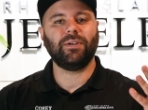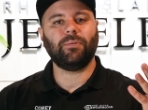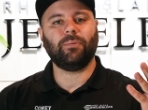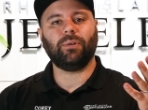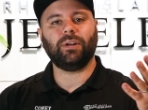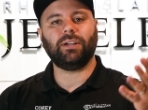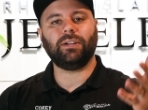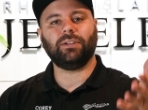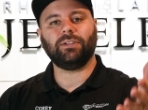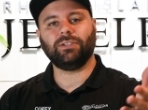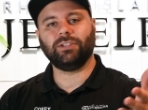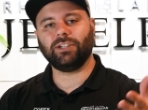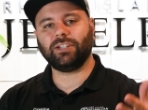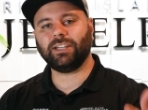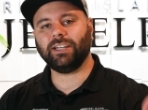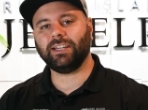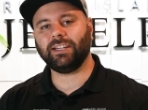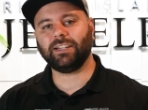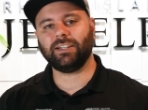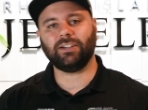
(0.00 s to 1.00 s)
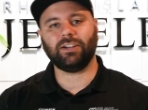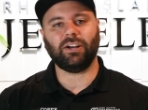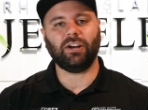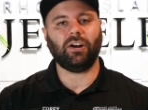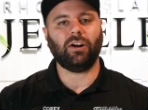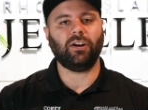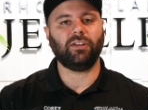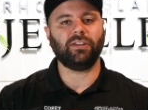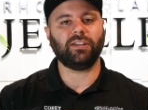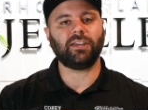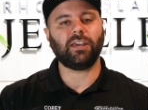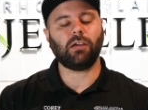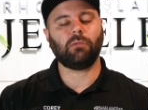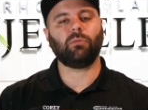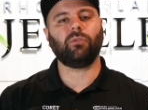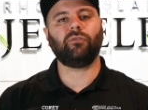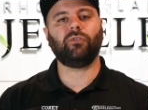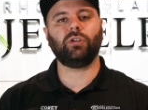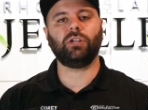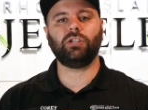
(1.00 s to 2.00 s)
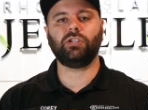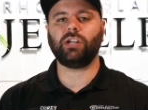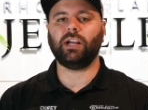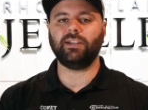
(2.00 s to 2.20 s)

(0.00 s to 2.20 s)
When looking on the camera footage,